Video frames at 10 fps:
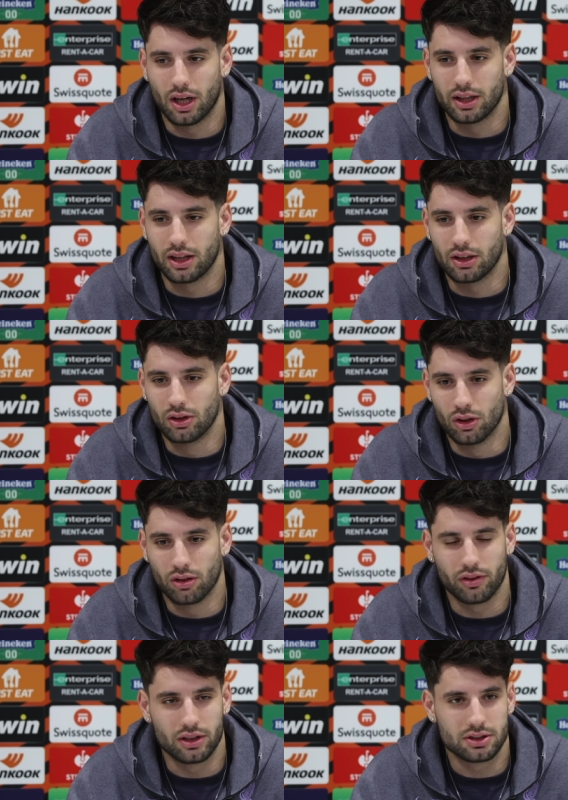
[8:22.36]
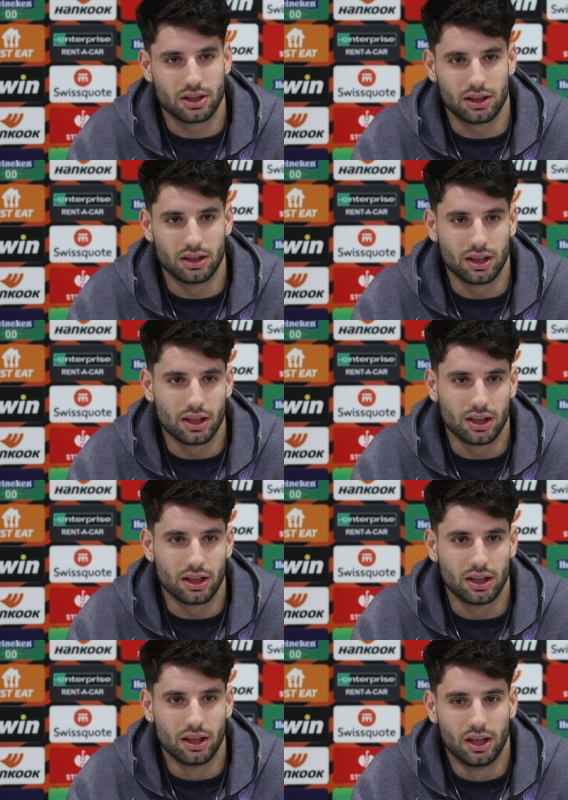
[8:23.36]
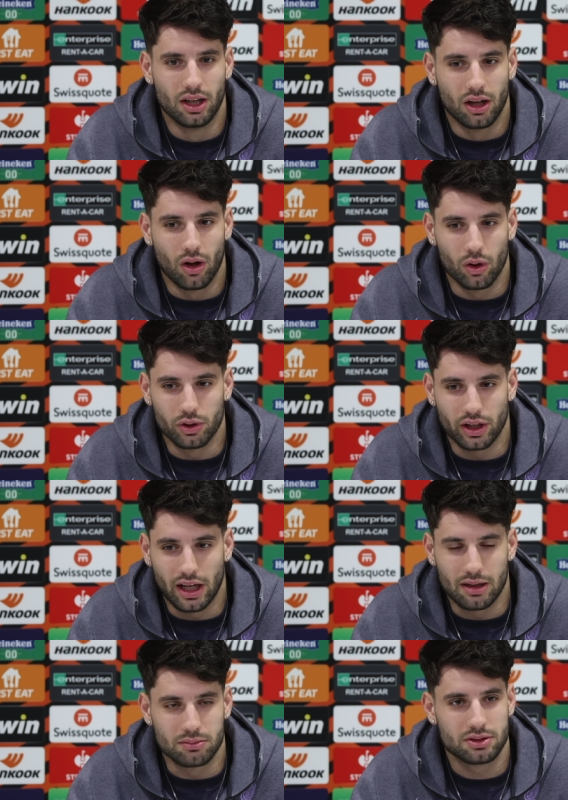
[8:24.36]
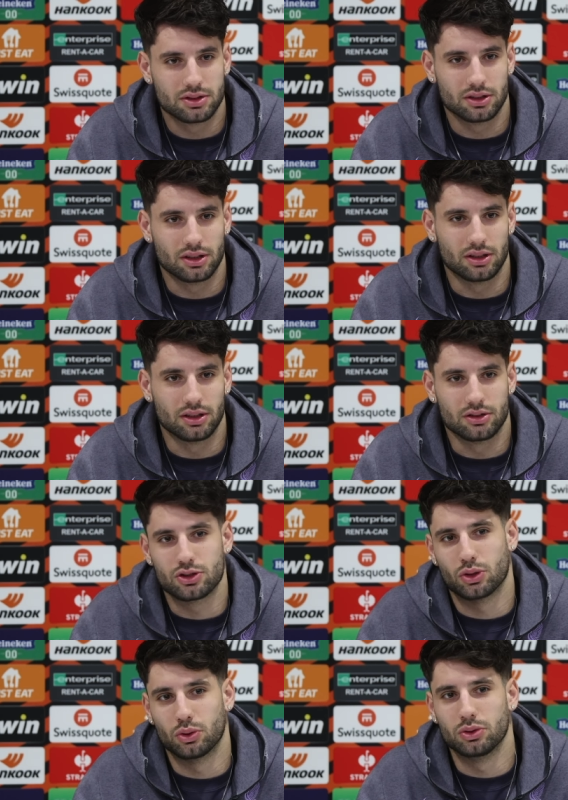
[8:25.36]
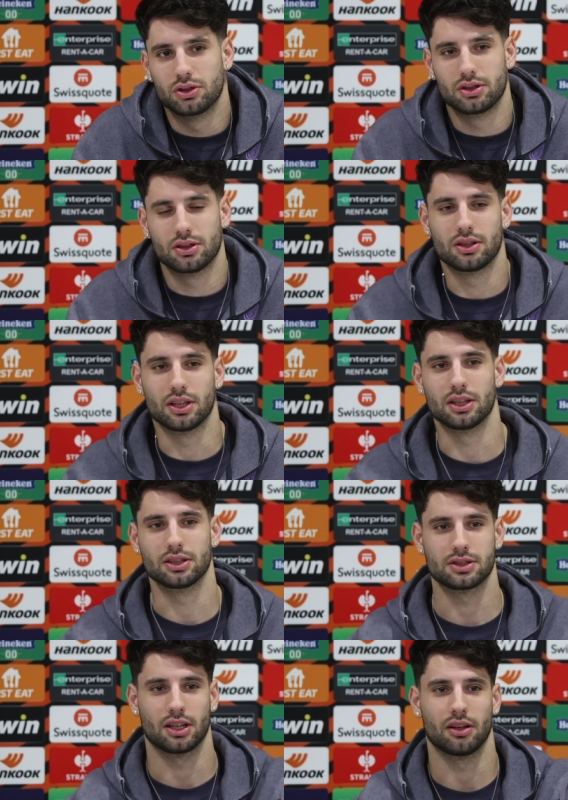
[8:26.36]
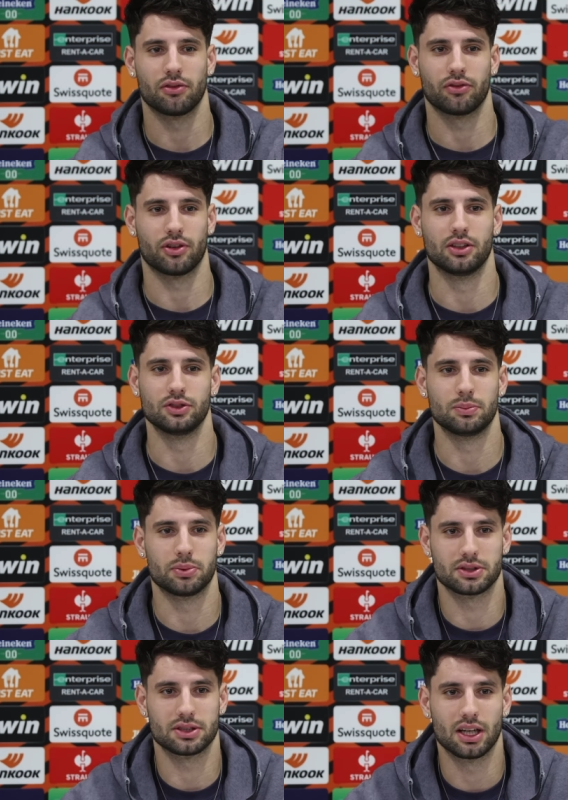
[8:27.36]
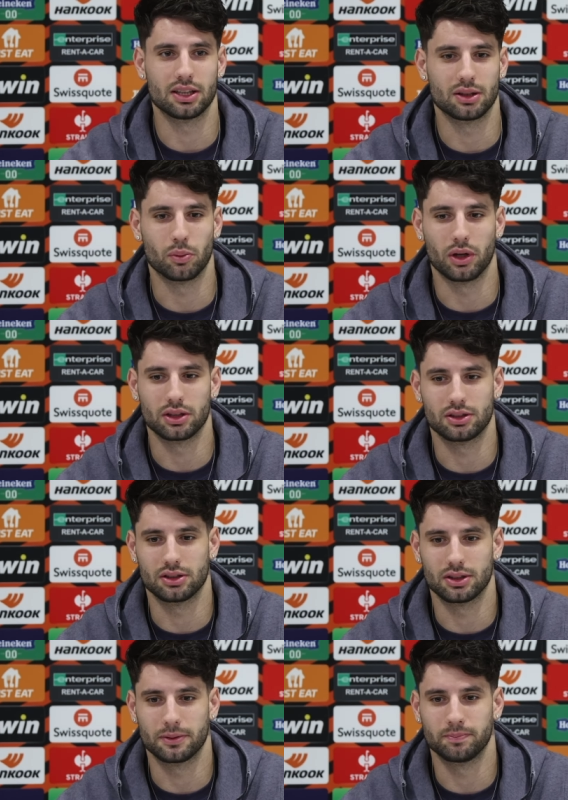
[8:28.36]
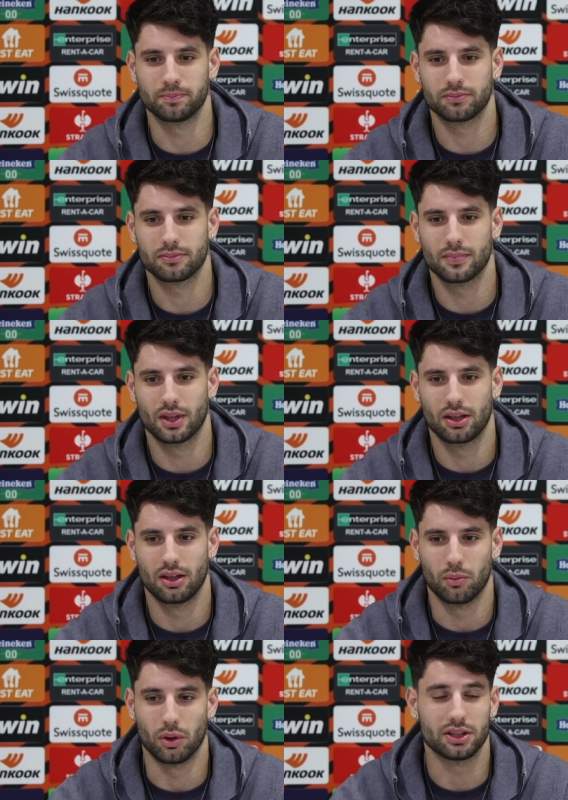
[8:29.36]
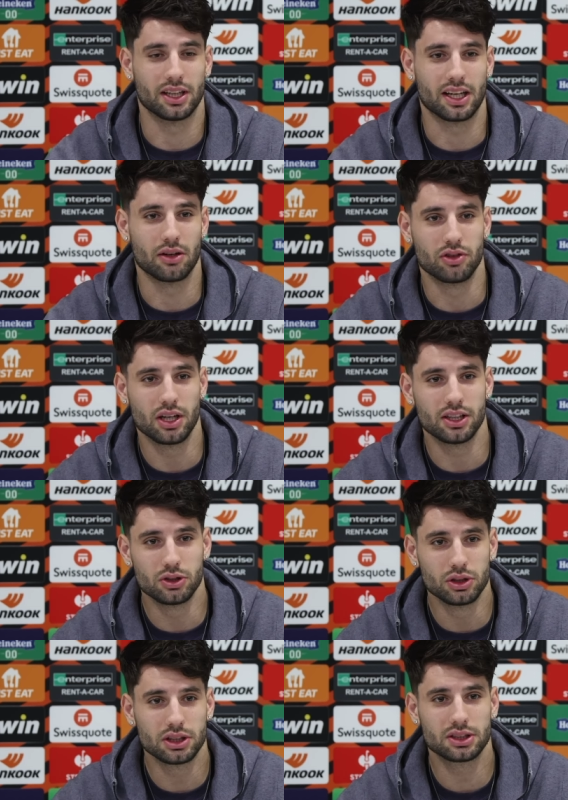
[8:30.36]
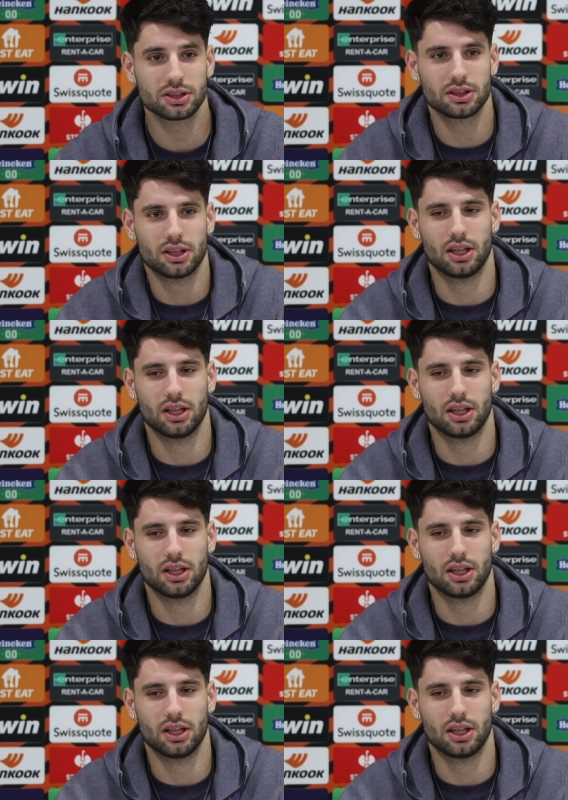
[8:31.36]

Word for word: I think none of us had uh, all the games uh, showed their self 100% what um, what he can really do it,